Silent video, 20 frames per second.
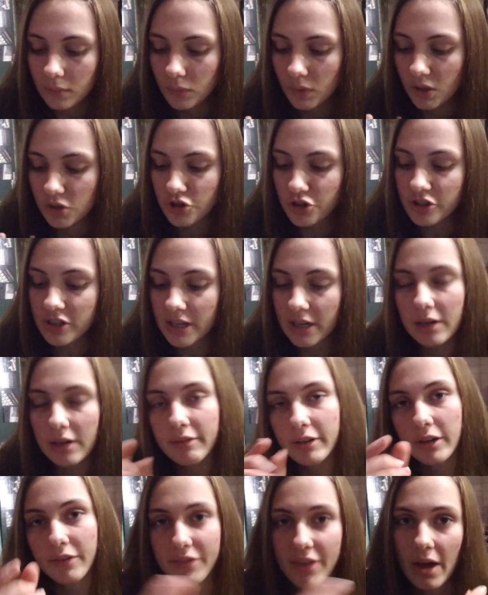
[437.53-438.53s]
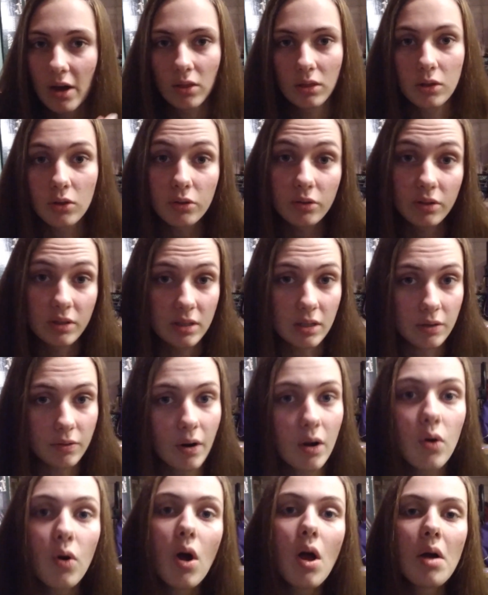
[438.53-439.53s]
just getting rid of that little
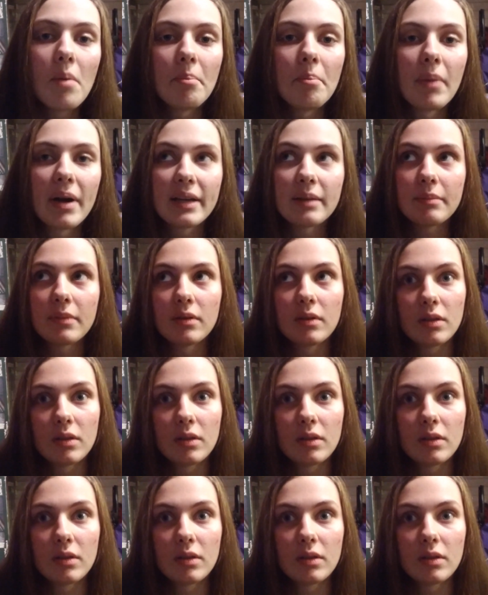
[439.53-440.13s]
0 might,